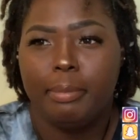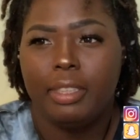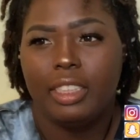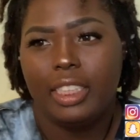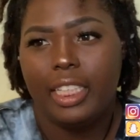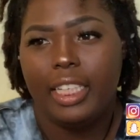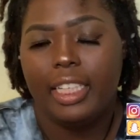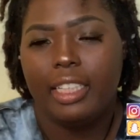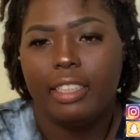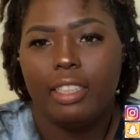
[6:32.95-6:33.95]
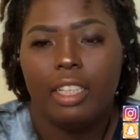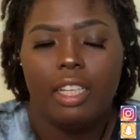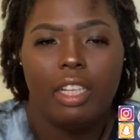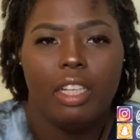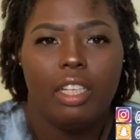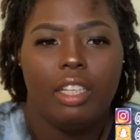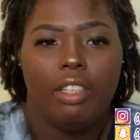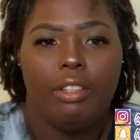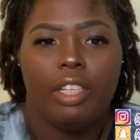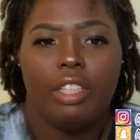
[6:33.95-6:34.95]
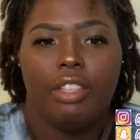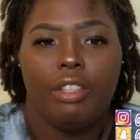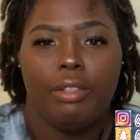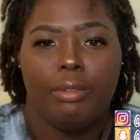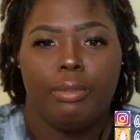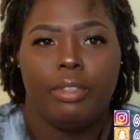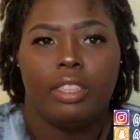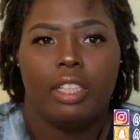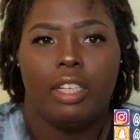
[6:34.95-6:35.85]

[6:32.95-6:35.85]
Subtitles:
instead. You can use